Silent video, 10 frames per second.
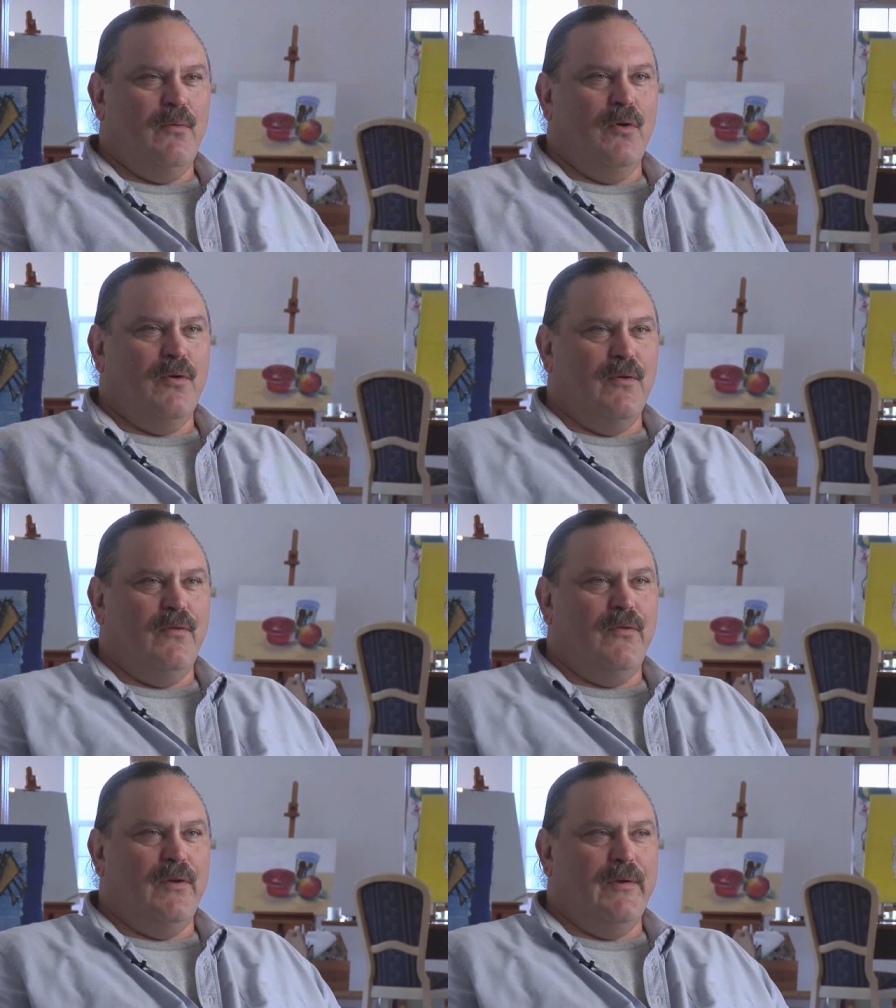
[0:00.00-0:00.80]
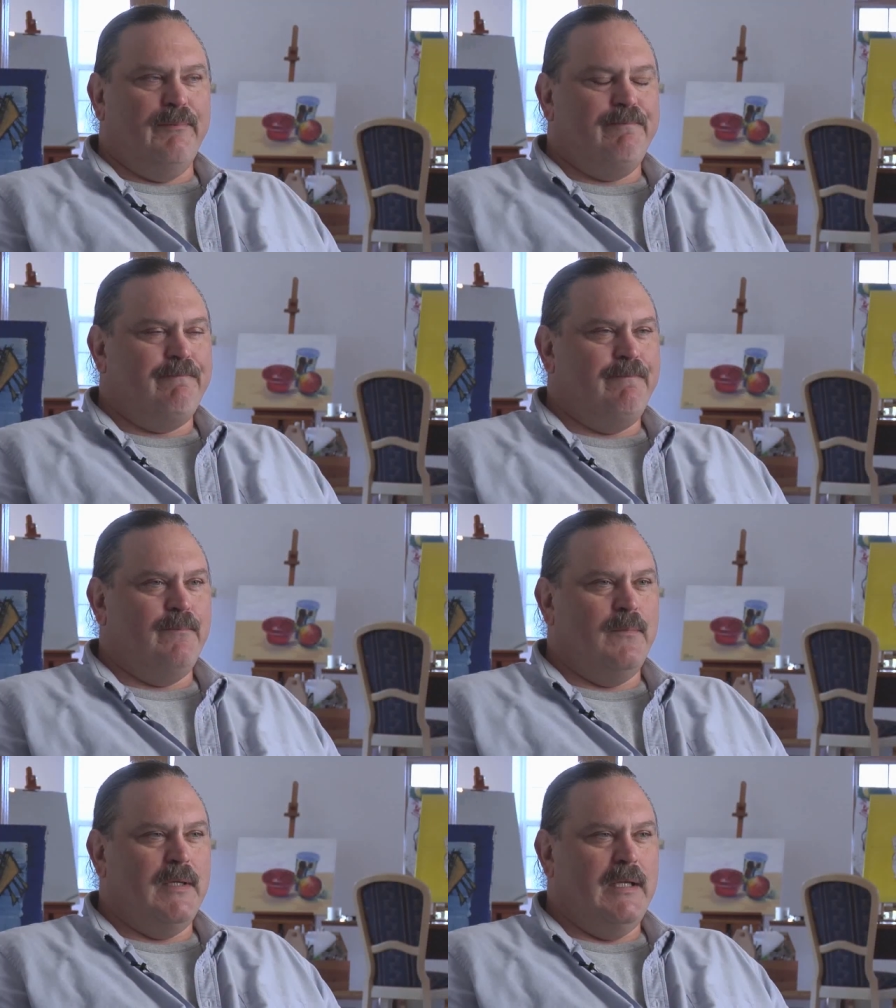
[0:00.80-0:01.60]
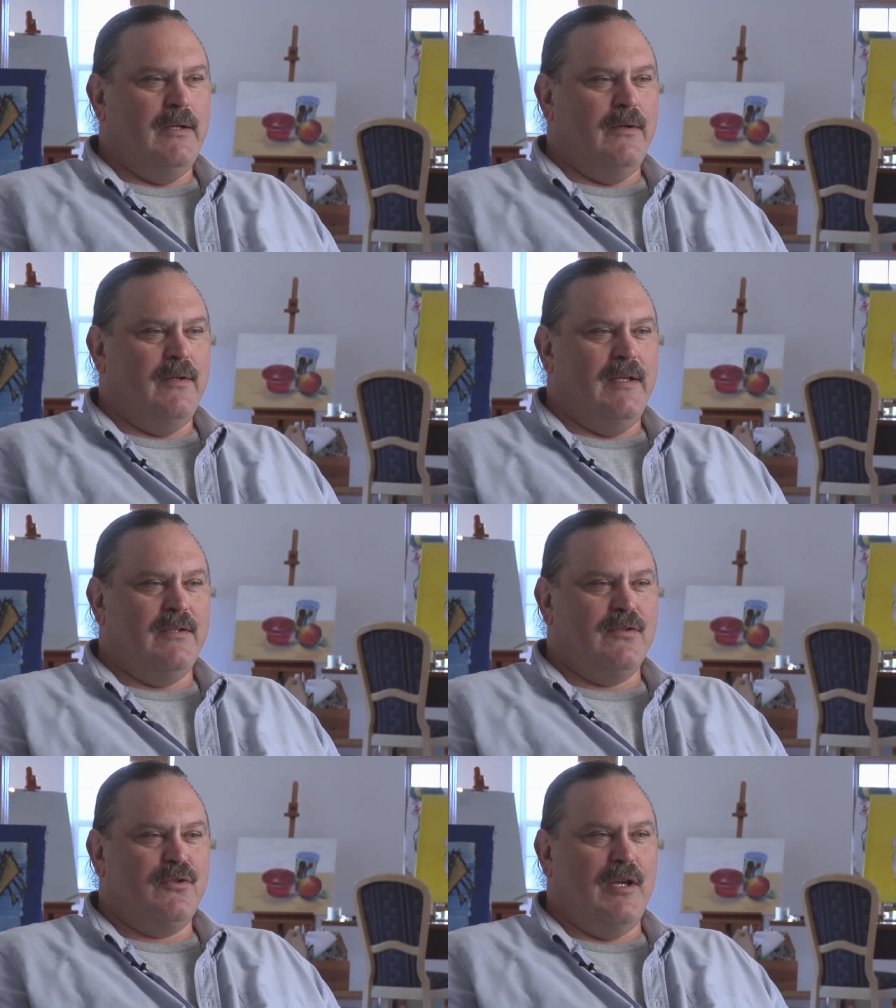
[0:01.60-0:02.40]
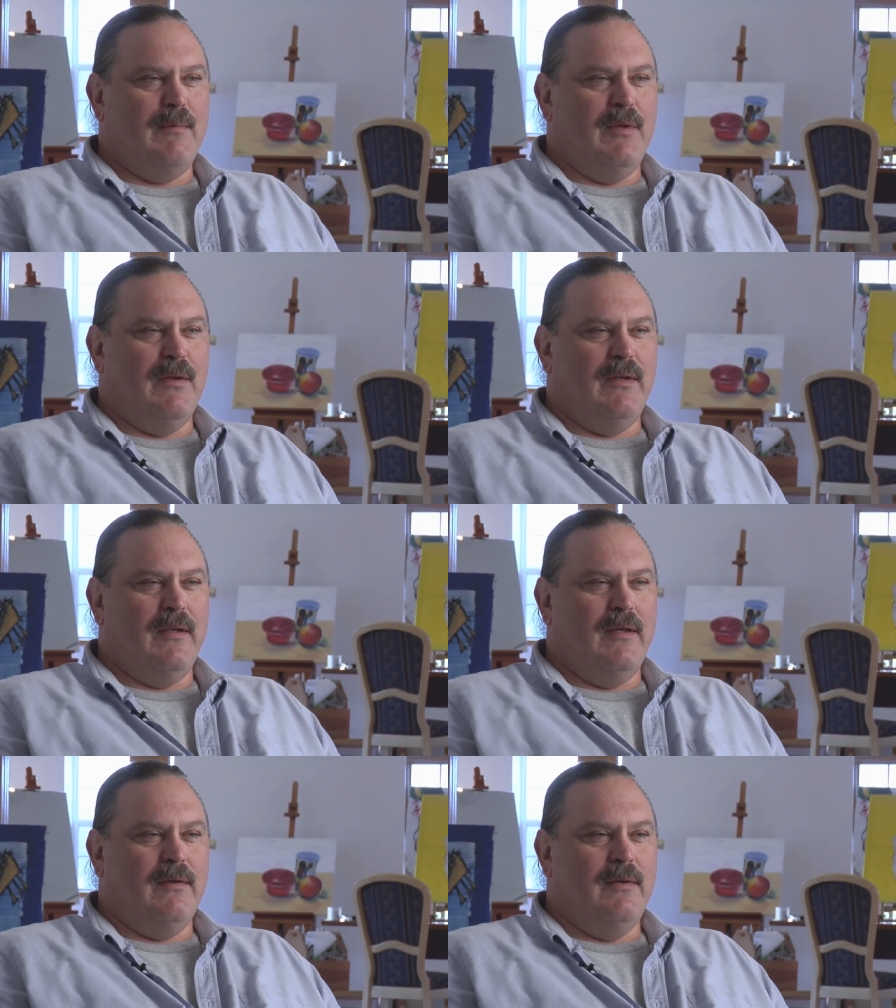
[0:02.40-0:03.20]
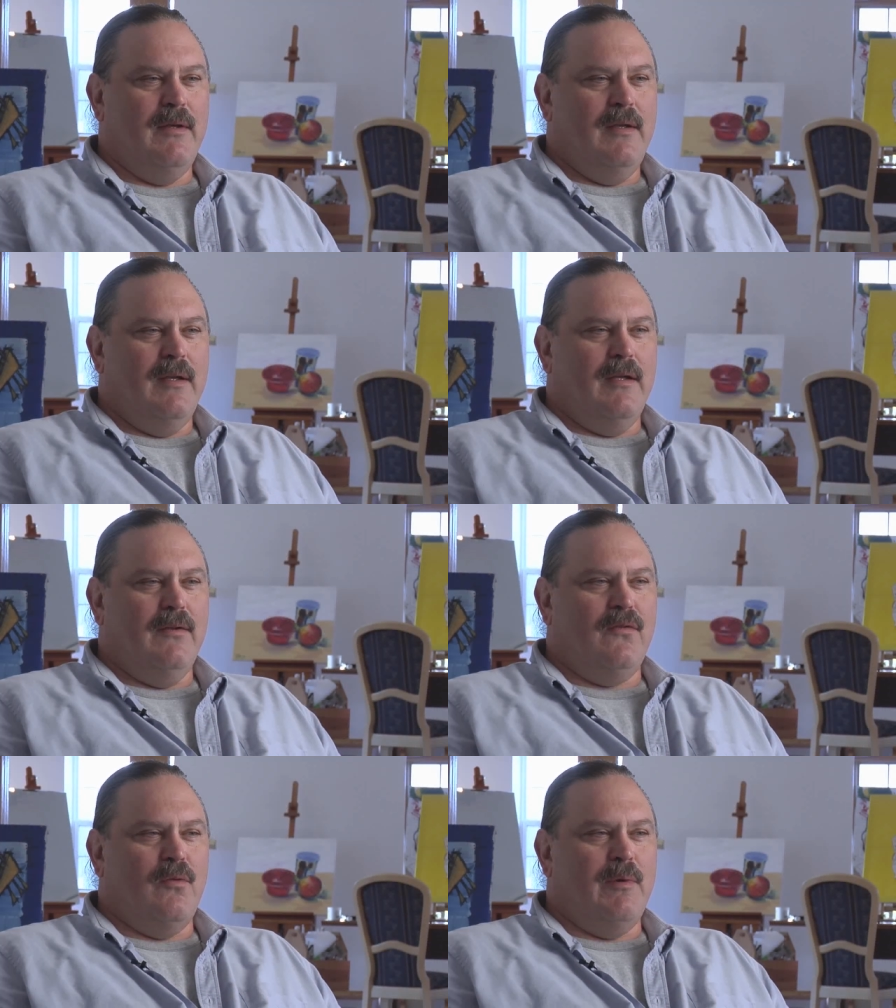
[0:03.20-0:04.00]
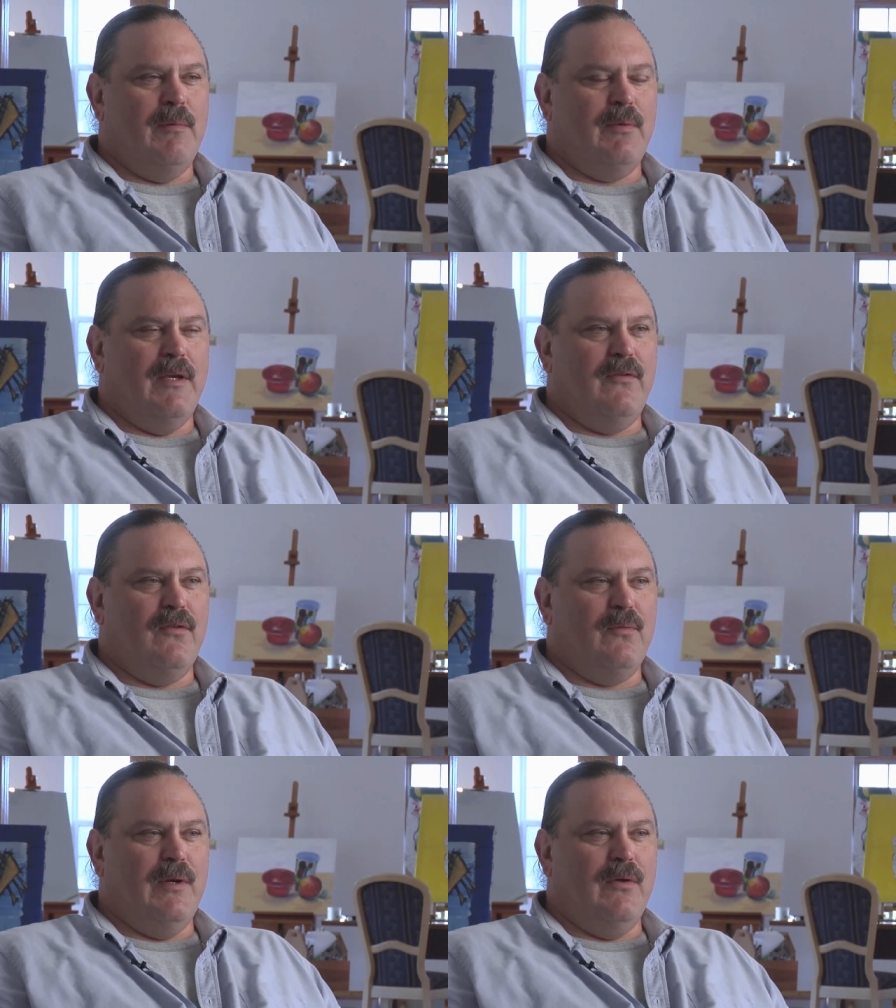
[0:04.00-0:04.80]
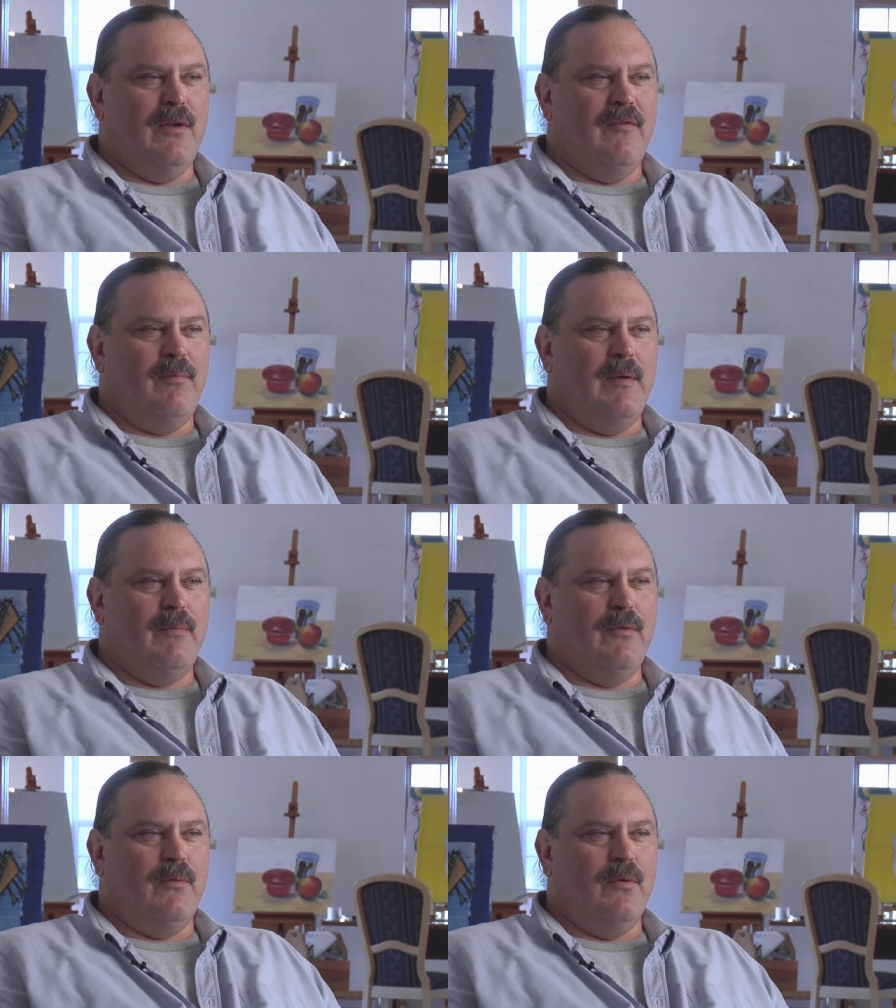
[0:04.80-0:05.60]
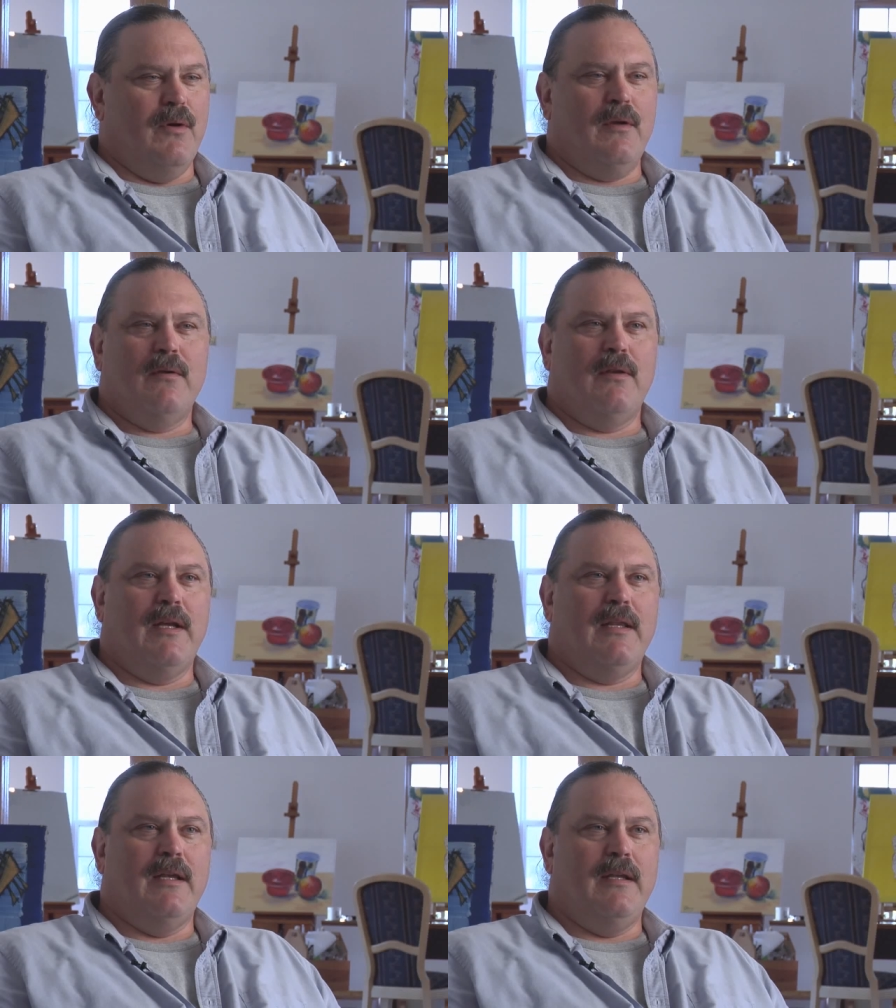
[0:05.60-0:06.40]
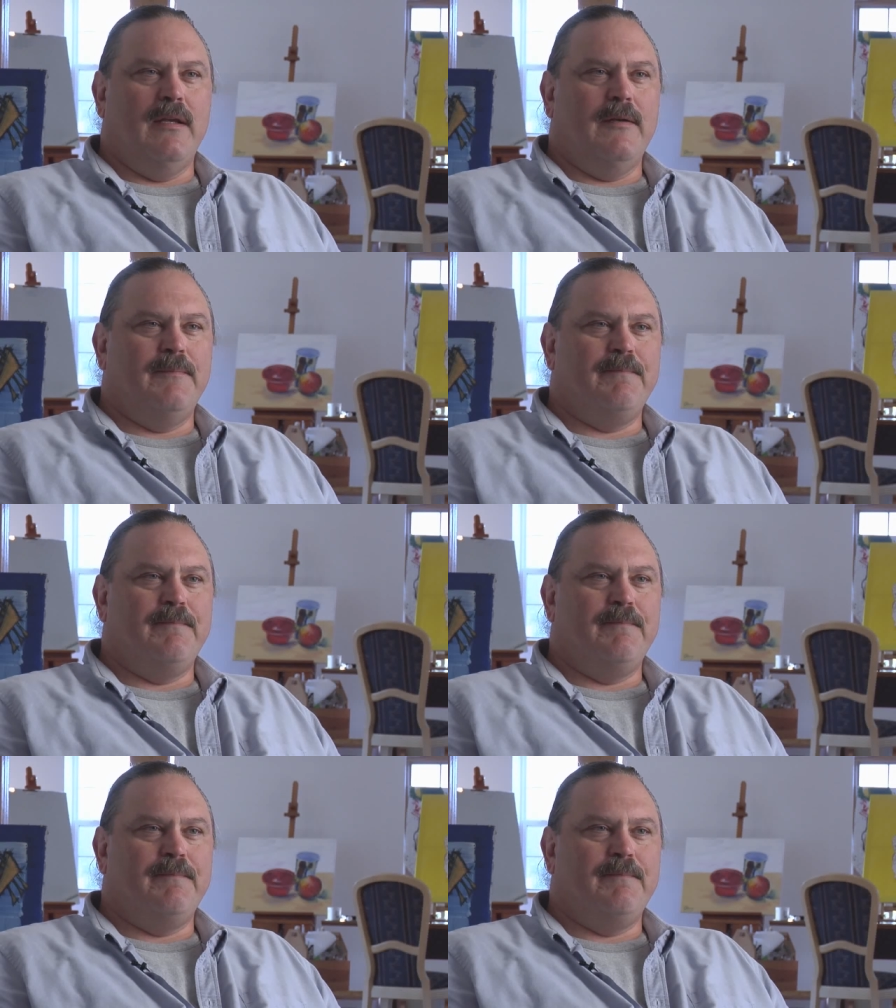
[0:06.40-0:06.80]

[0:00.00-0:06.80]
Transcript: workers. Uh, you know, it, it's a shame that uh, in so many places we don't have people that work like they did.